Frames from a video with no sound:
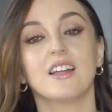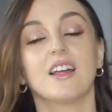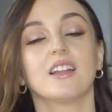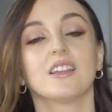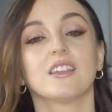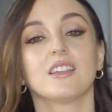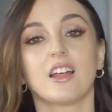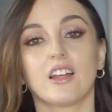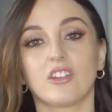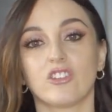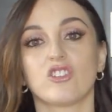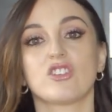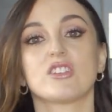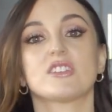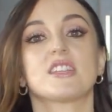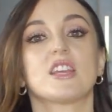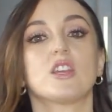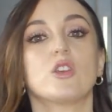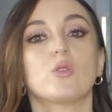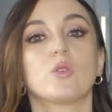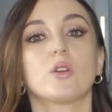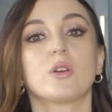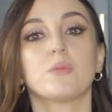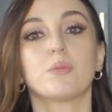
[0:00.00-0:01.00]
lunches that
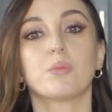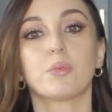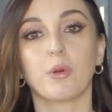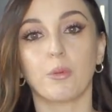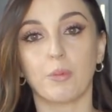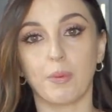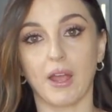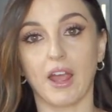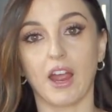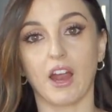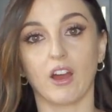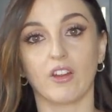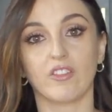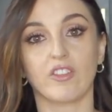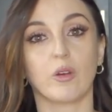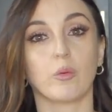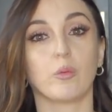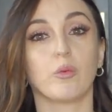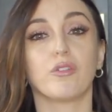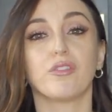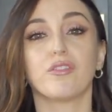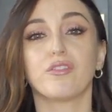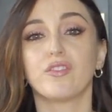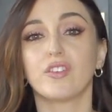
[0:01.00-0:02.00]
you can prepare that
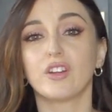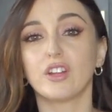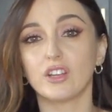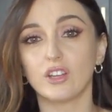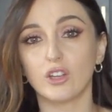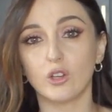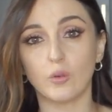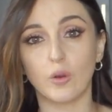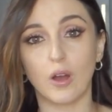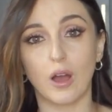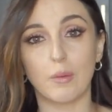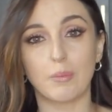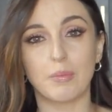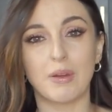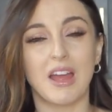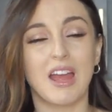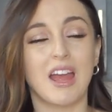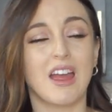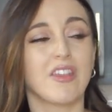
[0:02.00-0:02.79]
will fill you up,